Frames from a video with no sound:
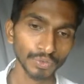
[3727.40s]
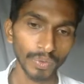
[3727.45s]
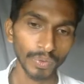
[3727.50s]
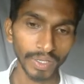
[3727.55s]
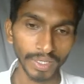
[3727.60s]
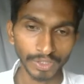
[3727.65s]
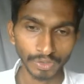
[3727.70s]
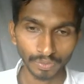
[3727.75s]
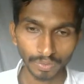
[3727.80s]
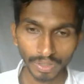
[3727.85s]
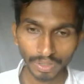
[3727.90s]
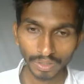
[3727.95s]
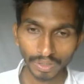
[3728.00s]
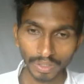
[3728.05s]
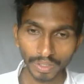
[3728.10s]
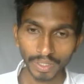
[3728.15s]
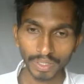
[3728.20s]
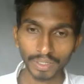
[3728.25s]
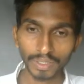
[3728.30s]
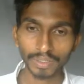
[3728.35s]
way as well.
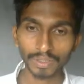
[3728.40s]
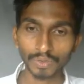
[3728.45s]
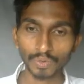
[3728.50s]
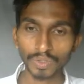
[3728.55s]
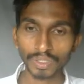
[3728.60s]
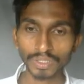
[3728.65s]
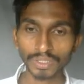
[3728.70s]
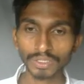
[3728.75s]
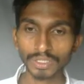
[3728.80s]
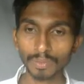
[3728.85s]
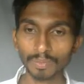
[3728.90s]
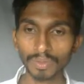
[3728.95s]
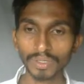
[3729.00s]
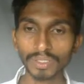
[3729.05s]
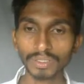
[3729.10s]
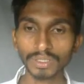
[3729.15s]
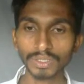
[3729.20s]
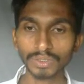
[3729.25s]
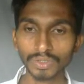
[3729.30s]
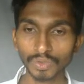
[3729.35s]
And you can just simply
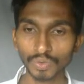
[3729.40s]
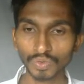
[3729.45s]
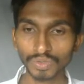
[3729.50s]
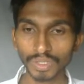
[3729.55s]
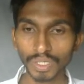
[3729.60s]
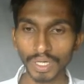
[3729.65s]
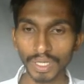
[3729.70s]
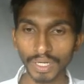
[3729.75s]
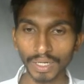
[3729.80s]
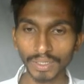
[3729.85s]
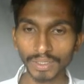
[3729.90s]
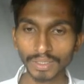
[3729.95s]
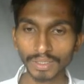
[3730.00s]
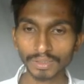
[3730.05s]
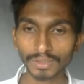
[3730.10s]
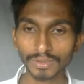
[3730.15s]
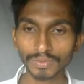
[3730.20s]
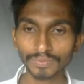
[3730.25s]
just use unlink.